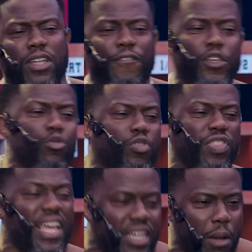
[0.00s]
I was like, for you
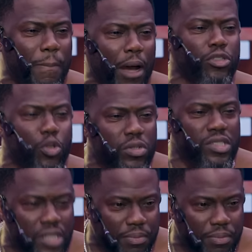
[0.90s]
thinking about doing